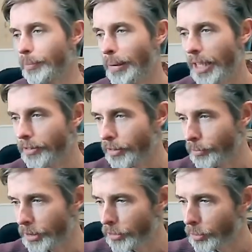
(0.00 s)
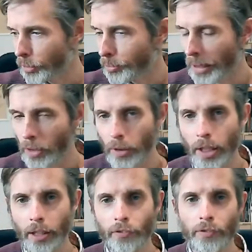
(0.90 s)
pattern that we talked
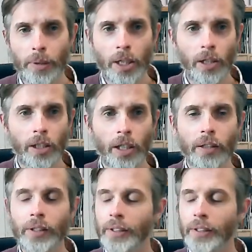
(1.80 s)
about from earlier.